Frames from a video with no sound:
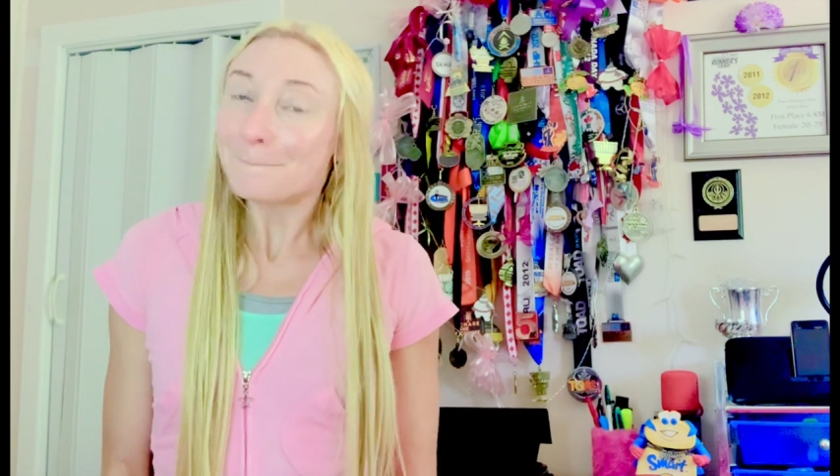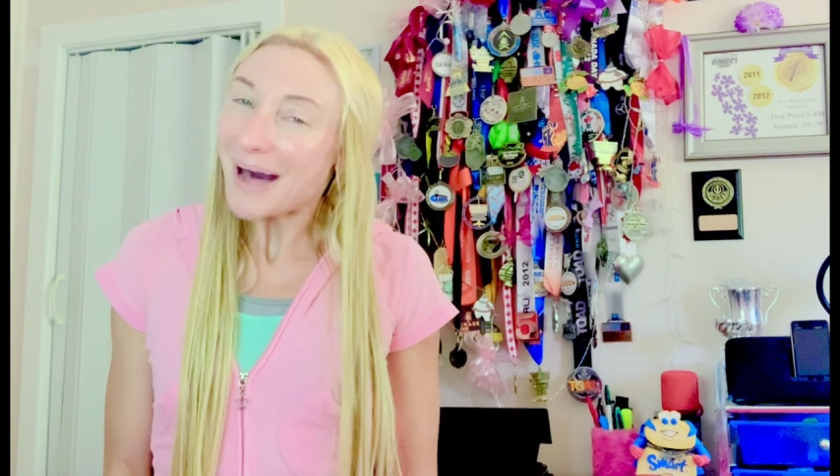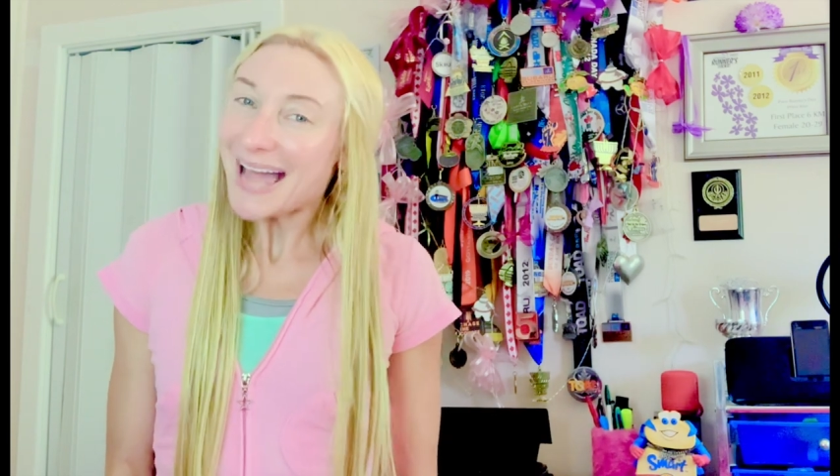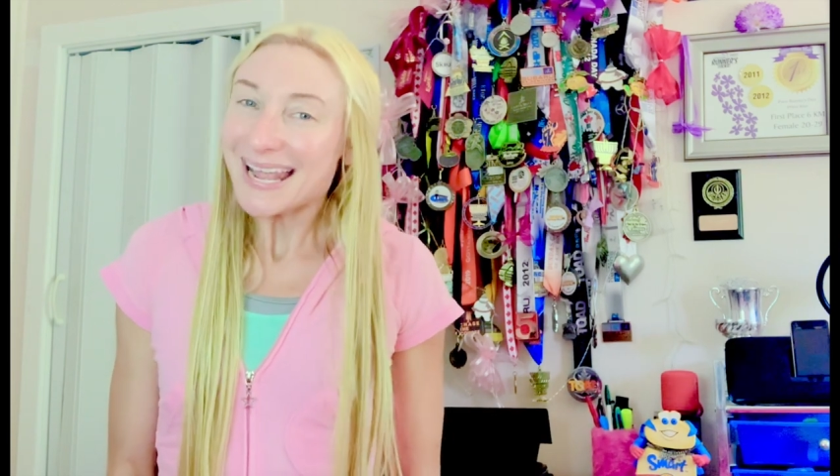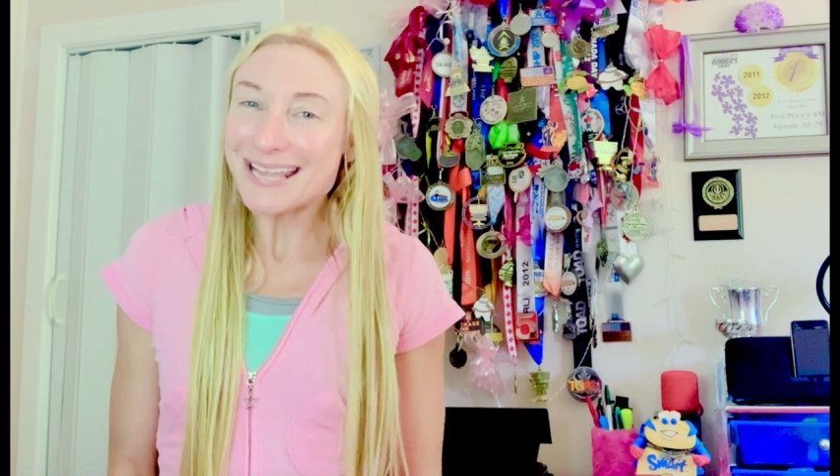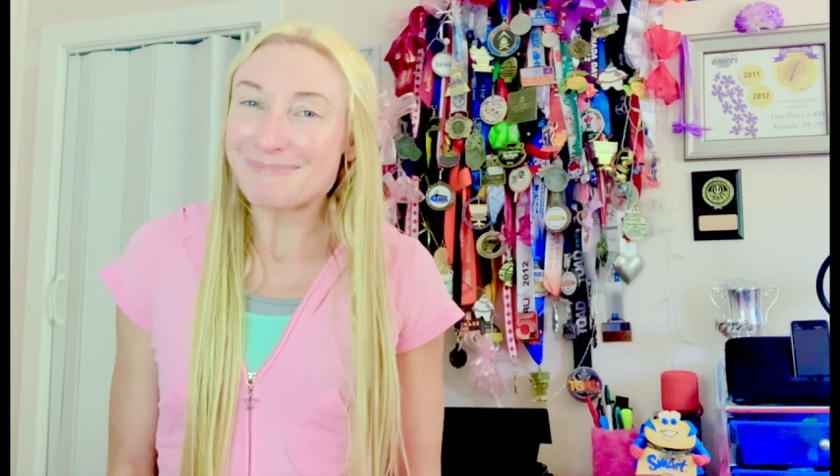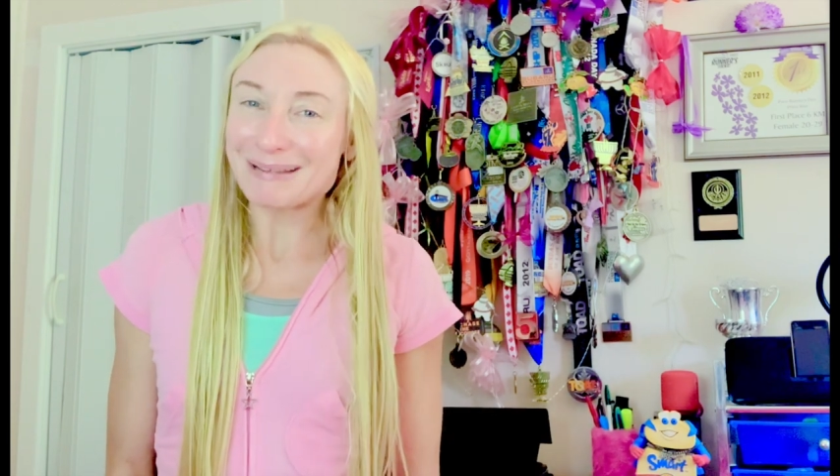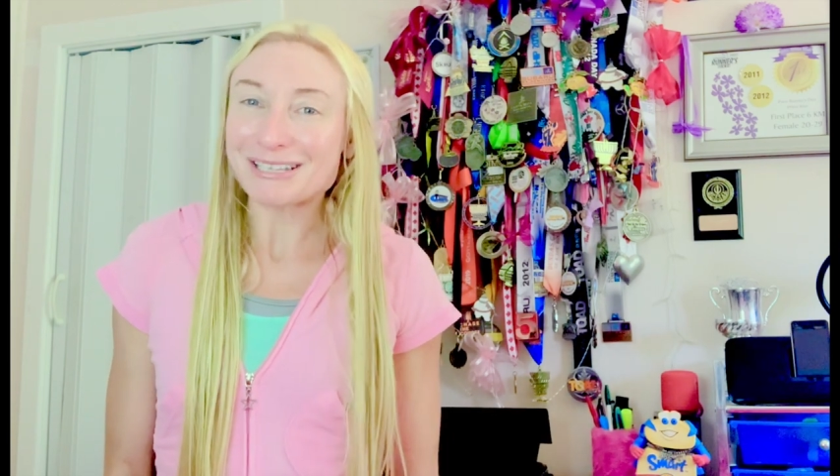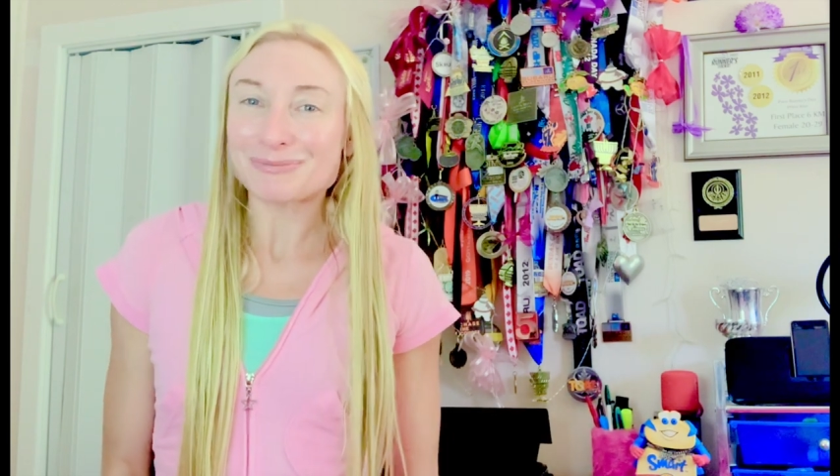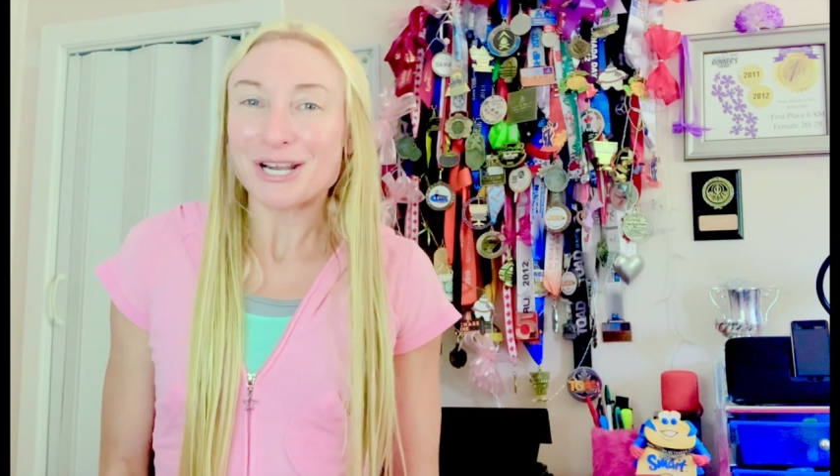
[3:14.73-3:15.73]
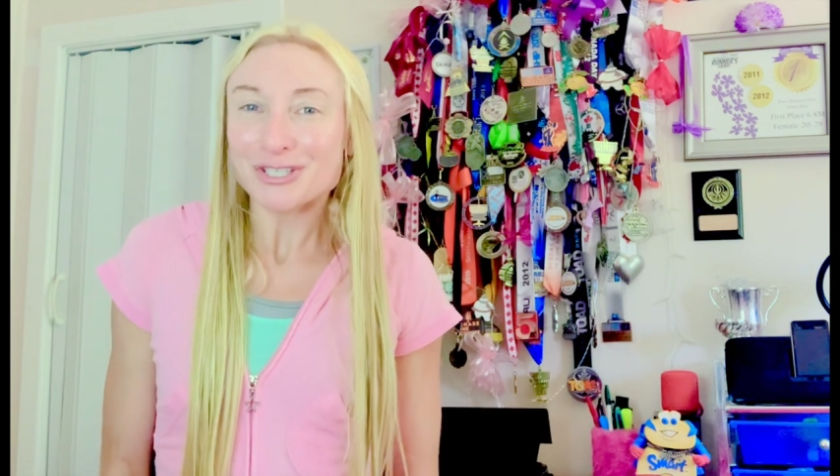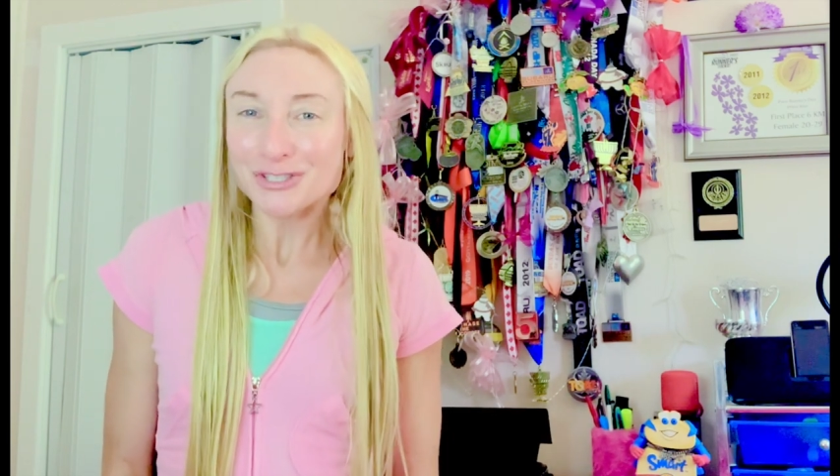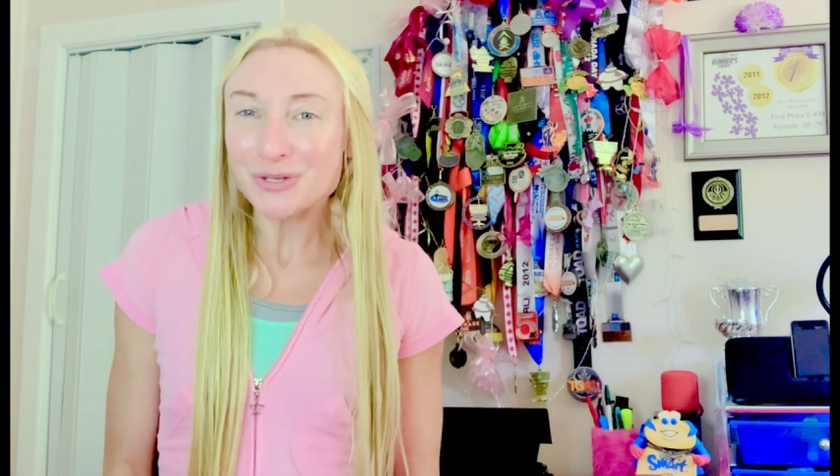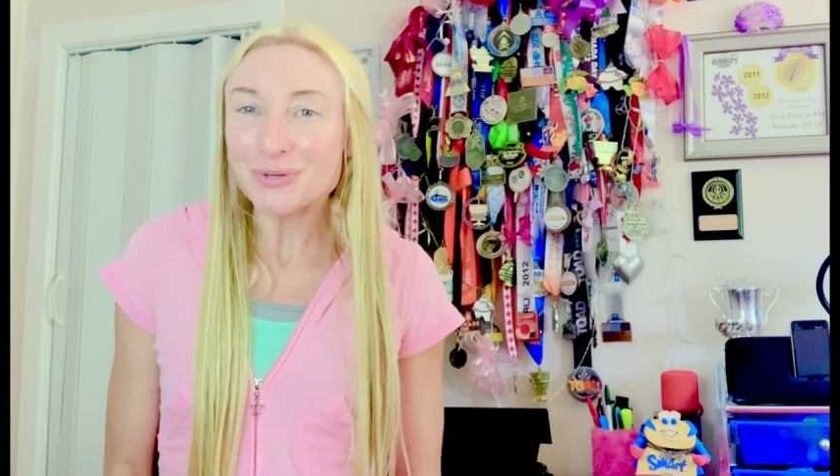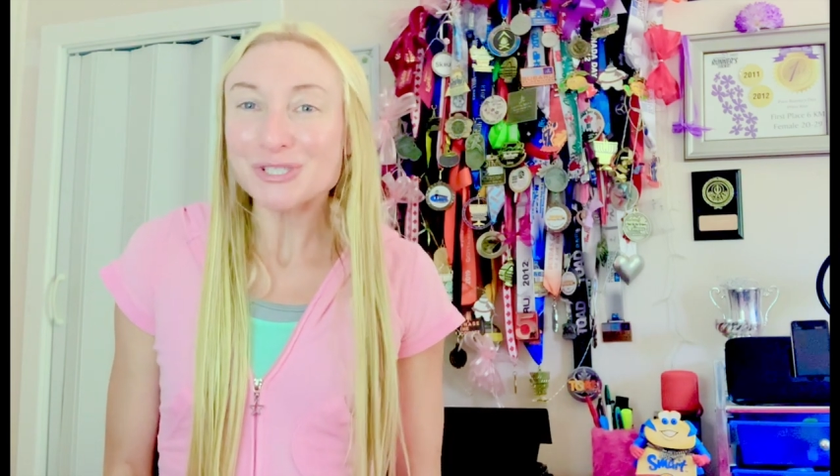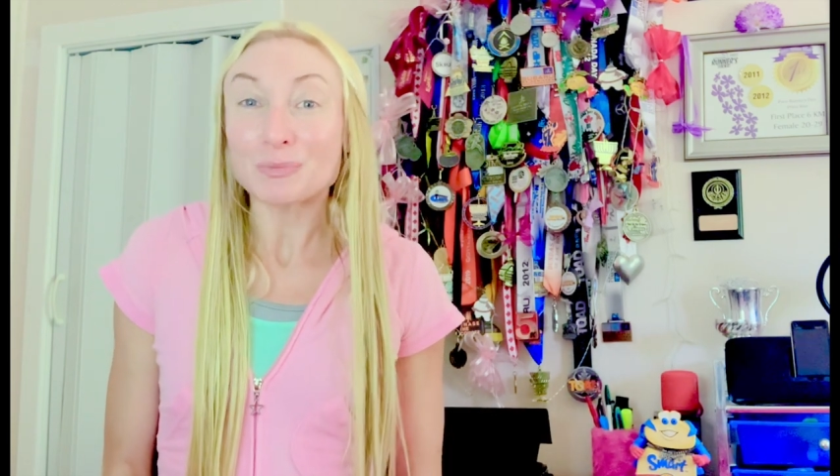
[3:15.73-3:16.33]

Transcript: But in minimalist running shoes,